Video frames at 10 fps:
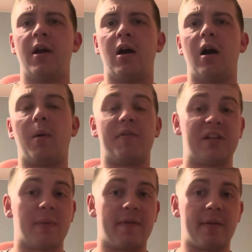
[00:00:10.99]
I'm
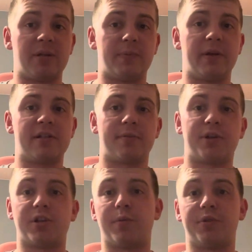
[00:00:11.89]
obviously at my family's place. I'm
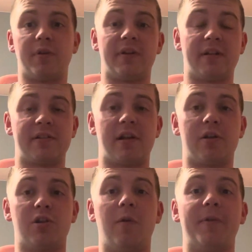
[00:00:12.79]
not sure what they're doing
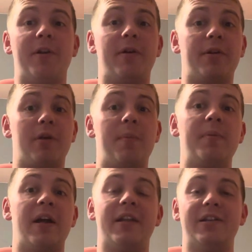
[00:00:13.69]
downstairs. Hopefully they don't
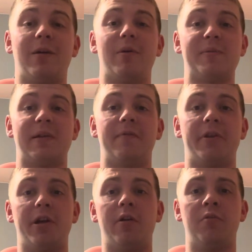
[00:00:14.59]
interrupt. I didn't tell them I was making a
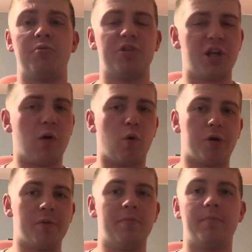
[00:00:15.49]
video. Usually I'll
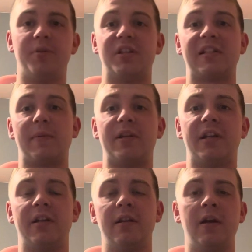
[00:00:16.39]
warn them, but this time I
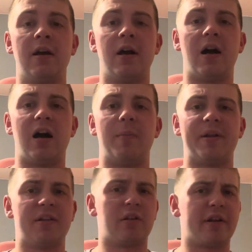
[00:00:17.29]
didn't. But
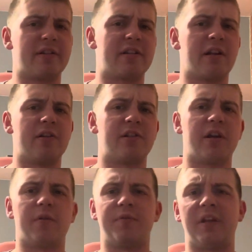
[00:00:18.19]
I think they're all downstairs,
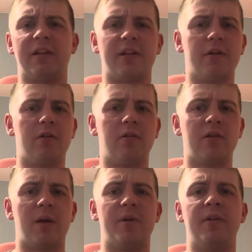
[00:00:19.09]
so I don't think they'll
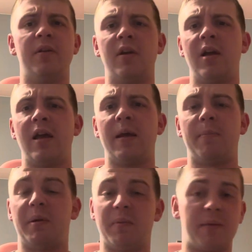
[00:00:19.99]
come in.
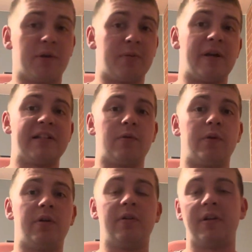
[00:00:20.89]
Maybe my brother Mason
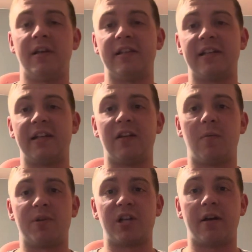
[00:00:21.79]
will. He said to give
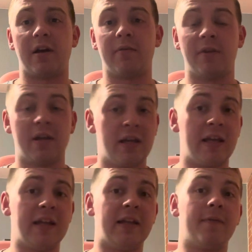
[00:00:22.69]
him a shout out.
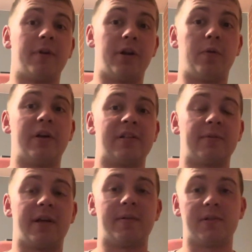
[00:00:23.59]
He can get very annoying
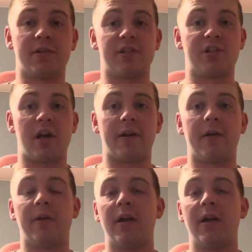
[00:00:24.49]
sometimes, so there's a shout out.